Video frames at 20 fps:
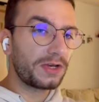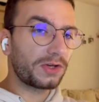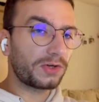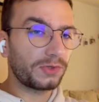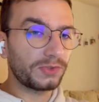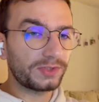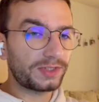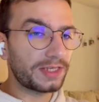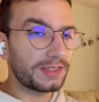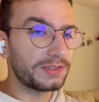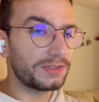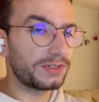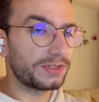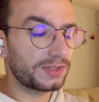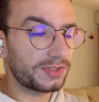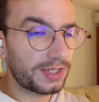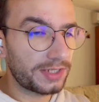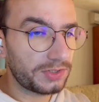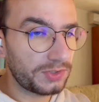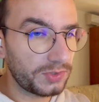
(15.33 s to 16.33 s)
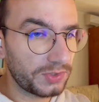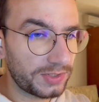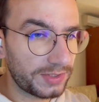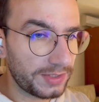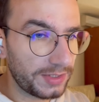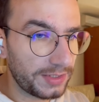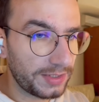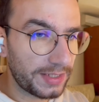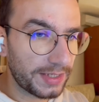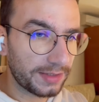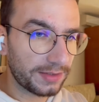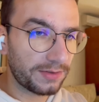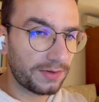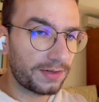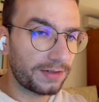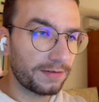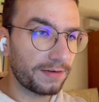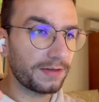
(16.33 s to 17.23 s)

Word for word: contenders that you see that are